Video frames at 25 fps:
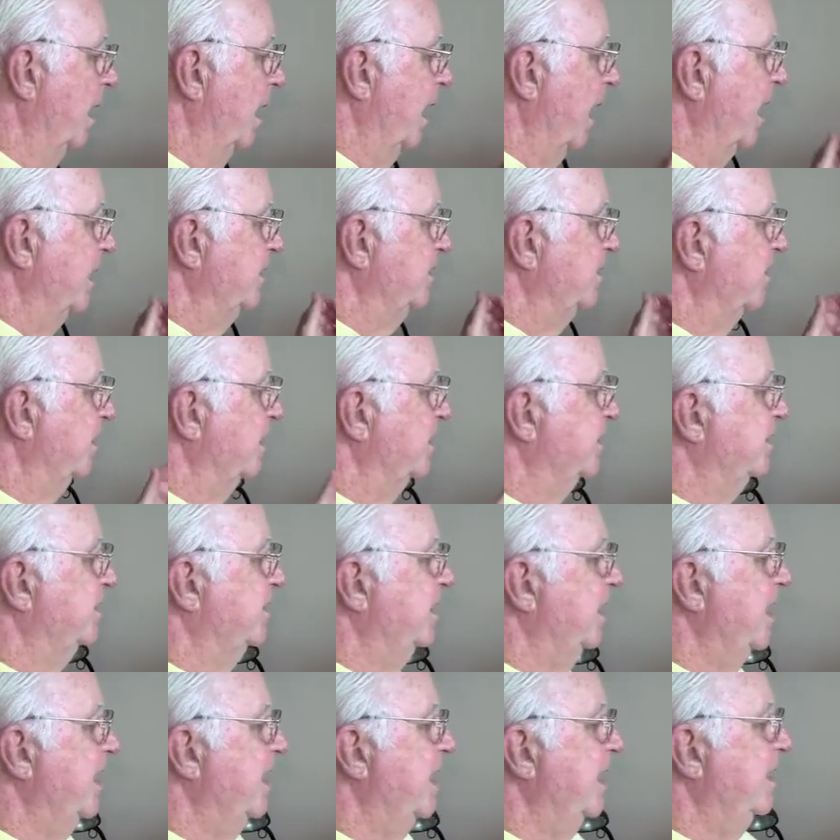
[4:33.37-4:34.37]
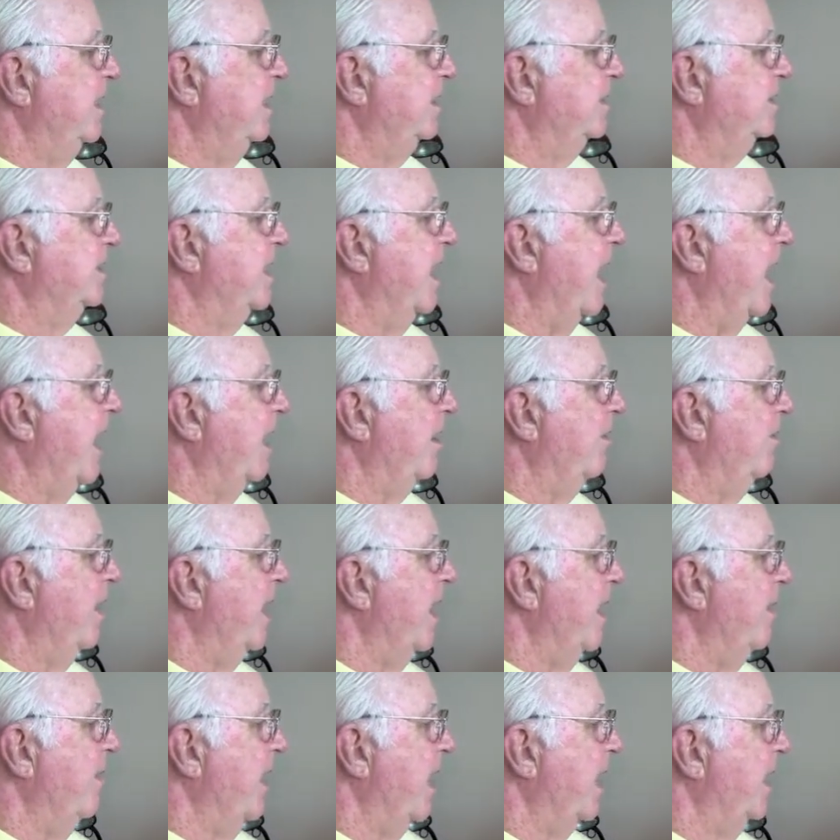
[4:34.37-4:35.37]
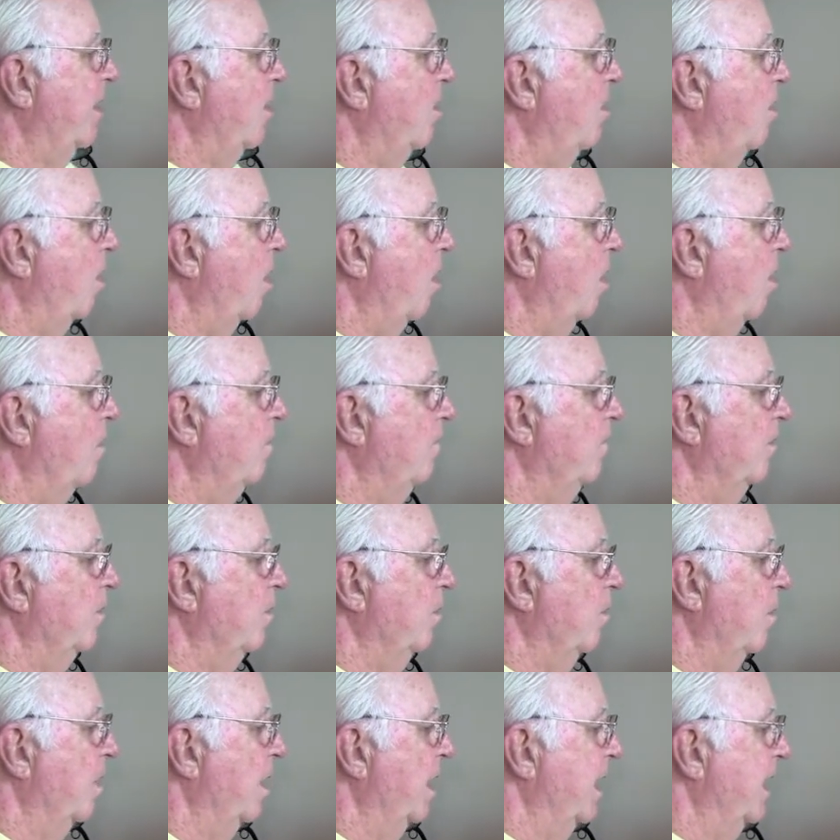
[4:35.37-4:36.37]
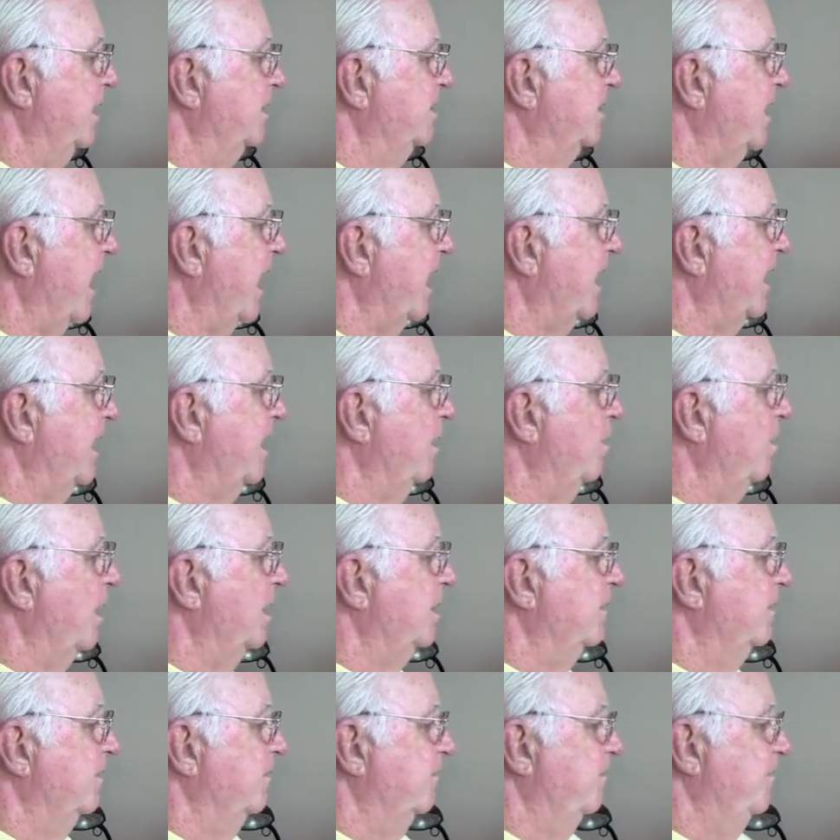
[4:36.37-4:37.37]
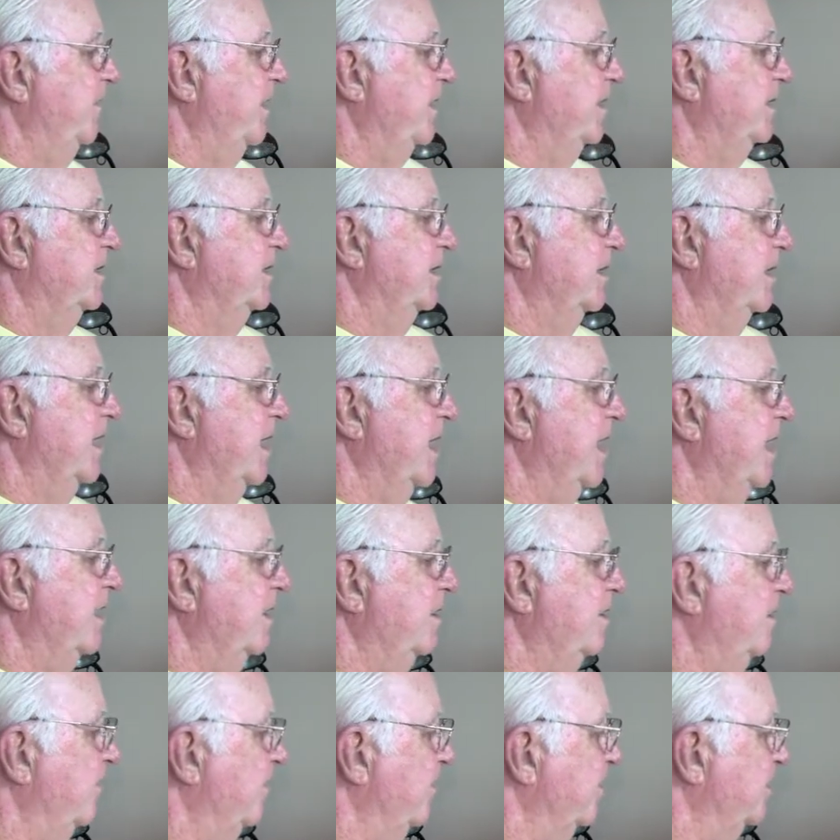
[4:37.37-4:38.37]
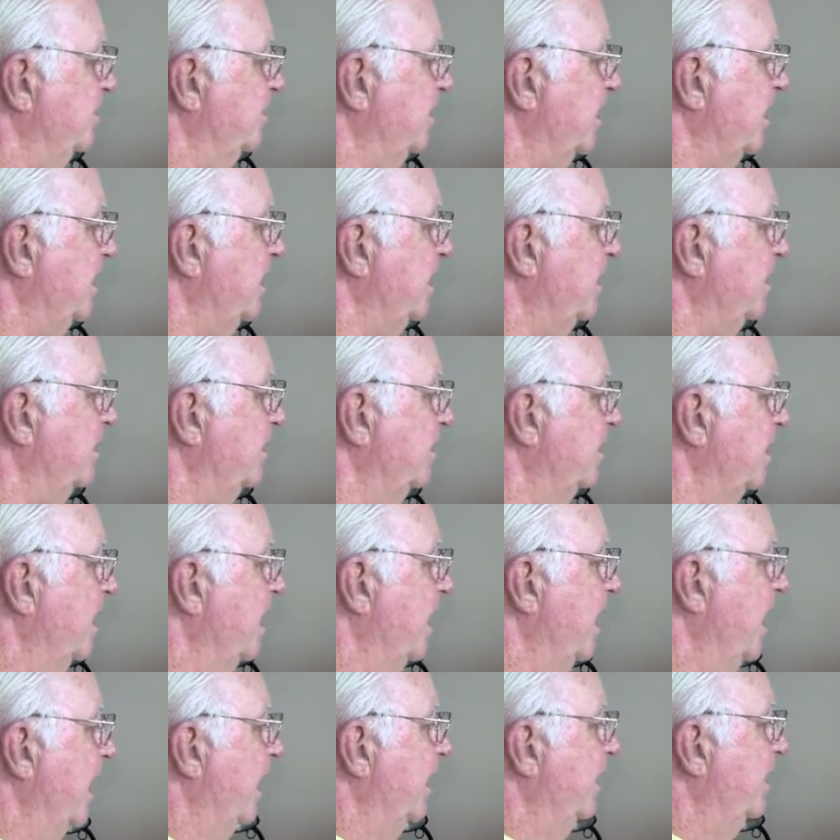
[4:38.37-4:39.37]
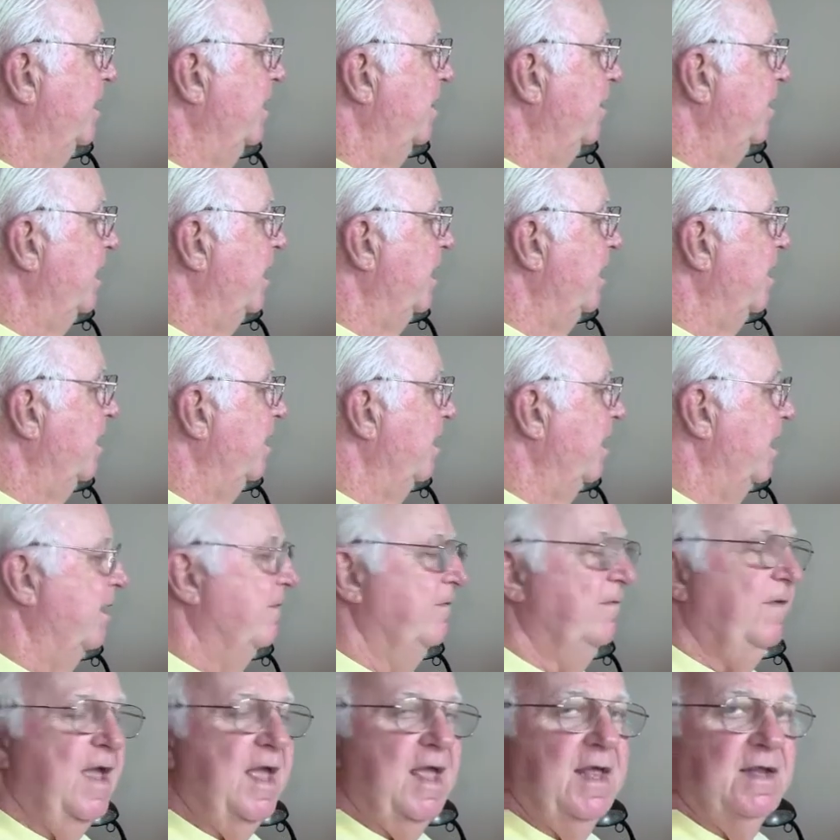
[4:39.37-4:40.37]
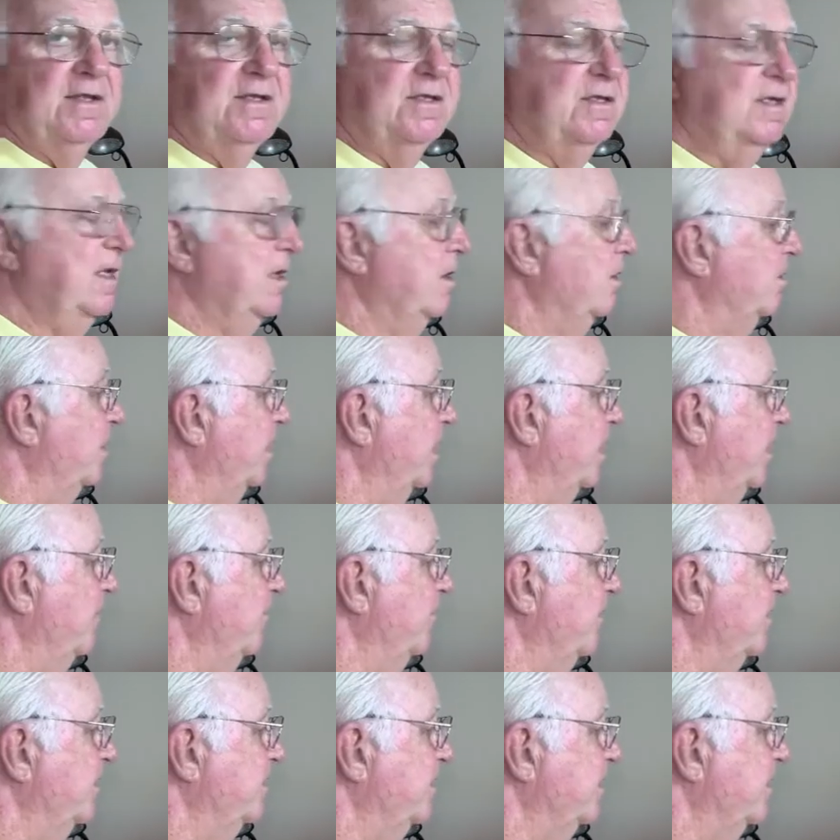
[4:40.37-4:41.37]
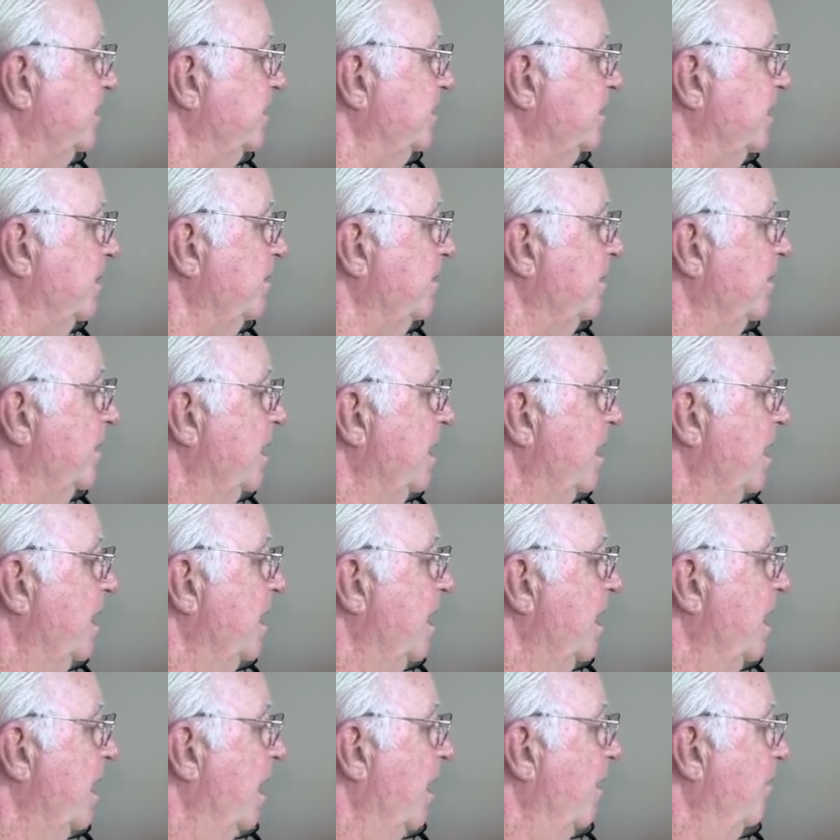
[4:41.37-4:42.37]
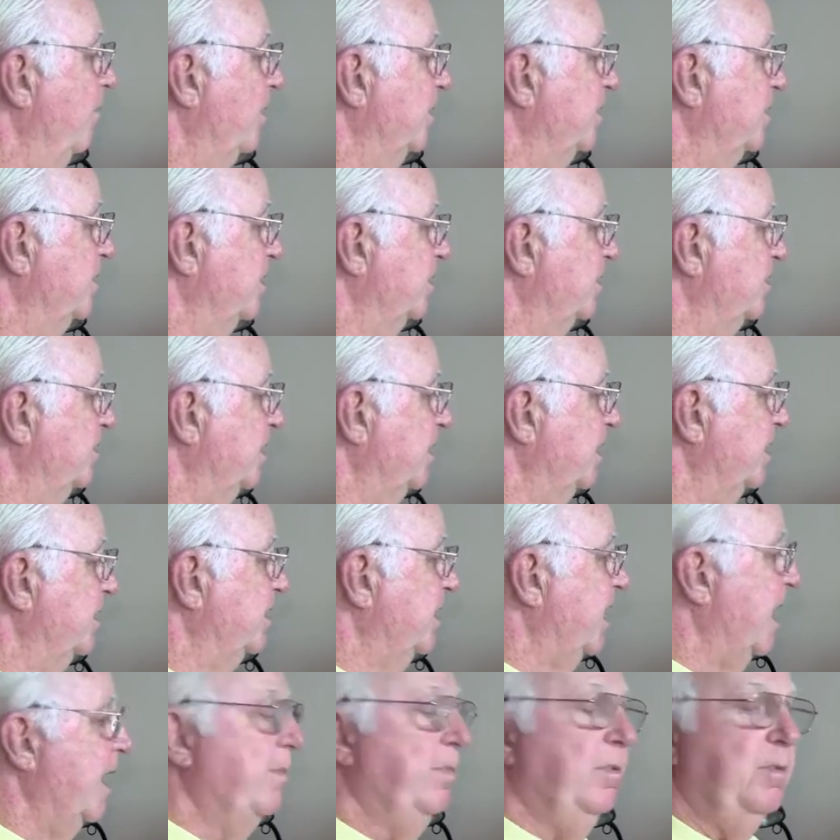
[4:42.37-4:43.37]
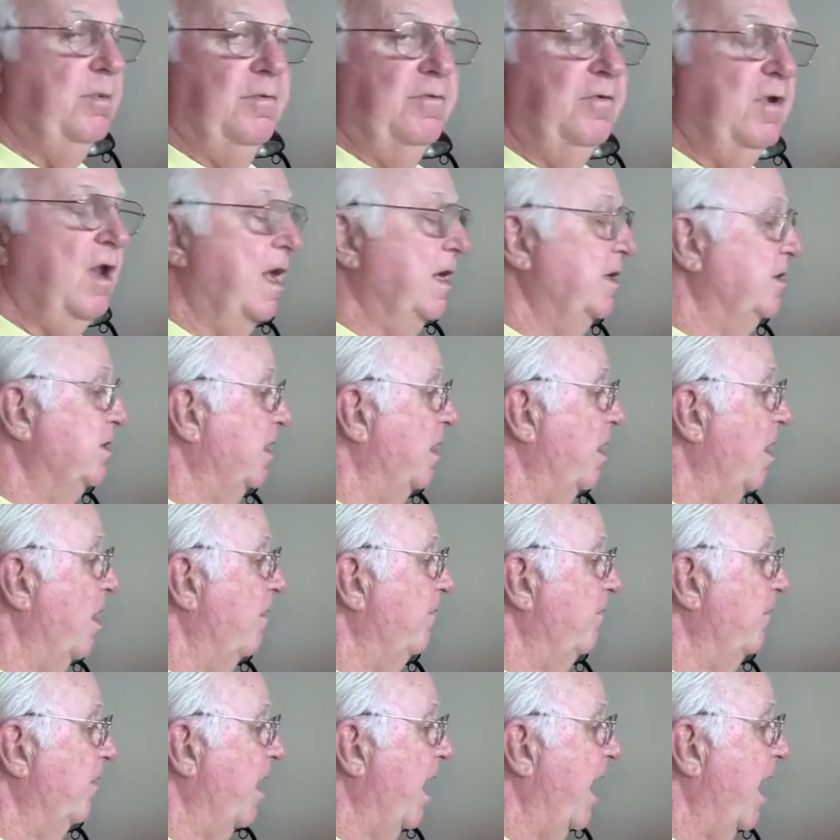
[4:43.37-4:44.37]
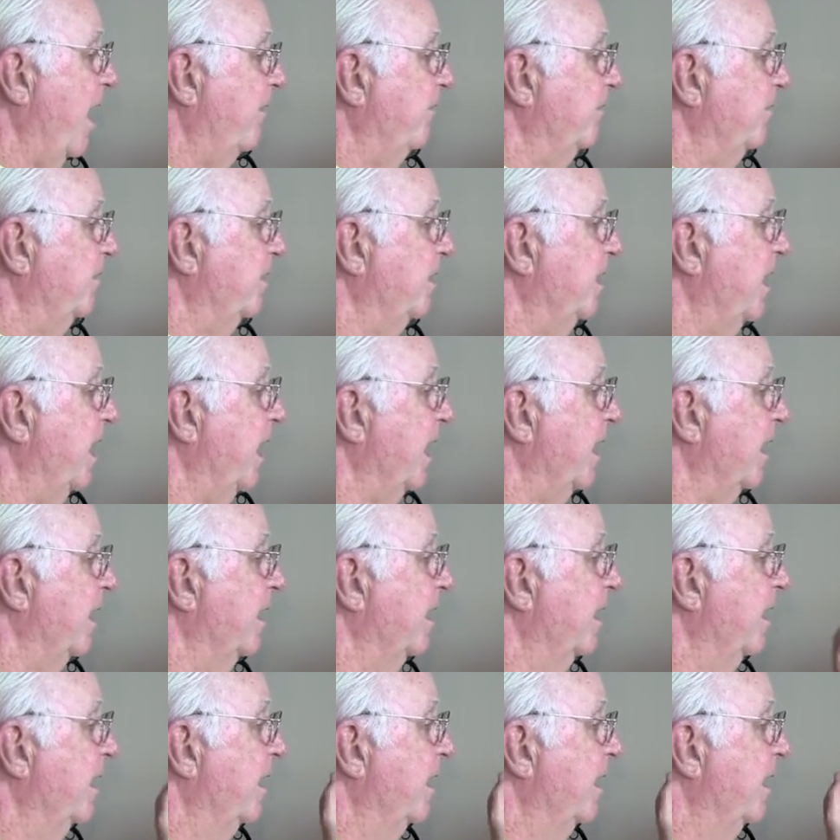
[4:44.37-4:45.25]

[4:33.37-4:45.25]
As you can see in this diagram, I go over exactly what fits into Virginia, including her advanced SEAL delivery system, of which she is capable of launching off her afterdeck,